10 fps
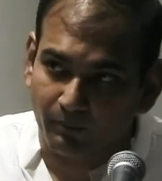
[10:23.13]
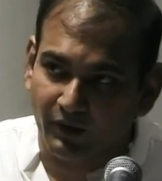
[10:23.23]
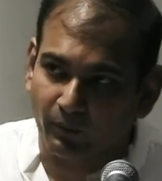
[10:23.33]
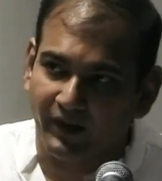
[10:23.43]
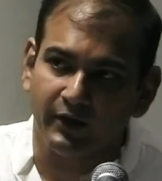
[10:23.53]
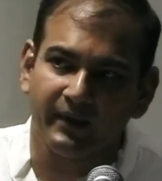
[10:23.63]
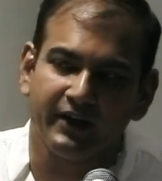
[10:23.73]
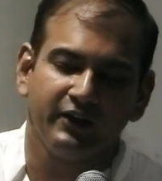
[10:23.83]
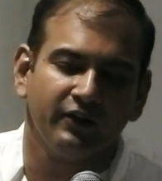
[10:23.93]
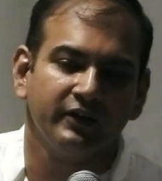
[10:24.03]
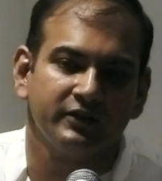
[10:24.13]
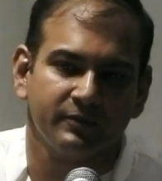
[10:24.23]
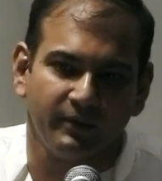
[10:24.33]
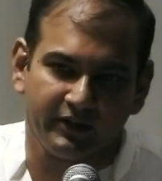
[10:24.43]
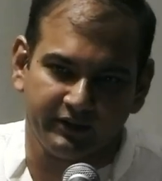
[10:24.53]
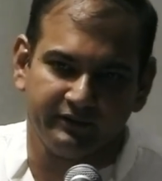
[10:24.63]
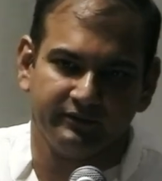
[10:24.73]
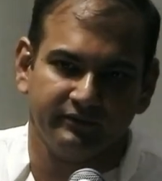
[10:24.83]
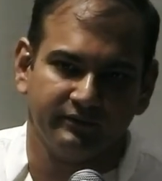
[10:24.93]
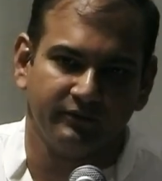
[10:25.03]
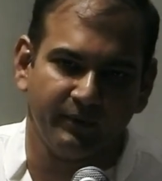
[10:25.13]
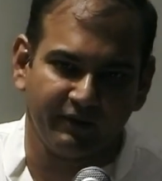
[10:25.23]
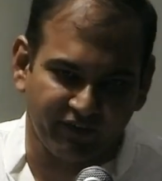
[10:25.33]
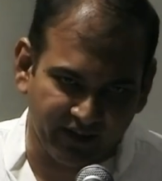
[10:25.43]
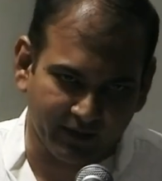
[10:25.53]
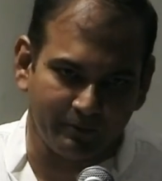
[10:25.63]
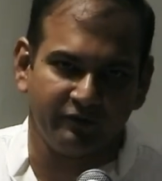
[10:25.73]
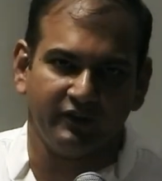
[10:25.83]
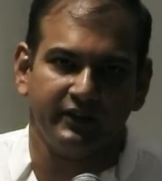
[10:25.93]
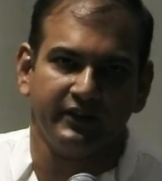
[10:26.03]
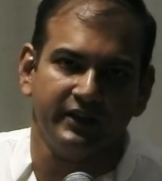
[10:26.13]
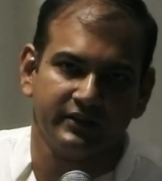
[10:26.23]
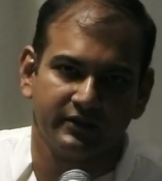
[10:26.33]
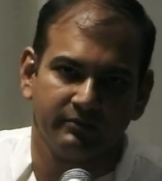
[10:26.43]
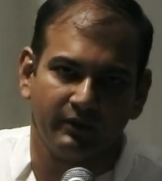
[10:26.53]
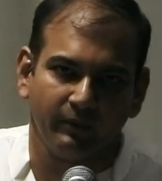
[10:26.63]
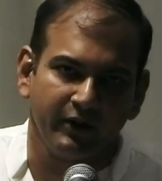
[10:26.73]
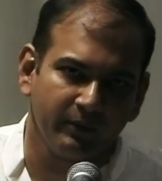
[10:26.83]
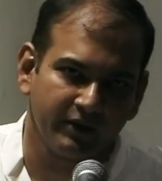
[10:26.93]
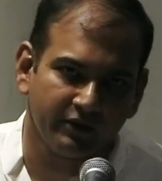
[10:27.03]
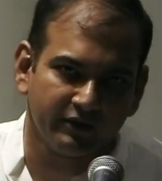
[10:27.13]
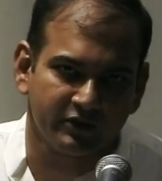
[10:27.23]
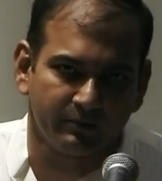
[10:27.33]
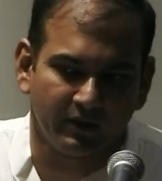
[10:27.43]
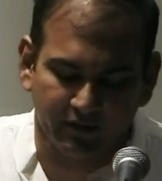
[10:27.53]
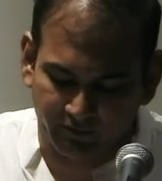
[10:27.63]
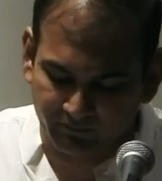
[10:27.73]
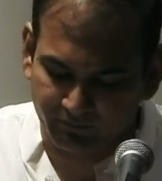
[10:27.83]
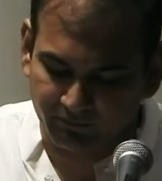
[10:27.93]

But why do we endure this burden? We find comfort, yes, but why do we endure this burden?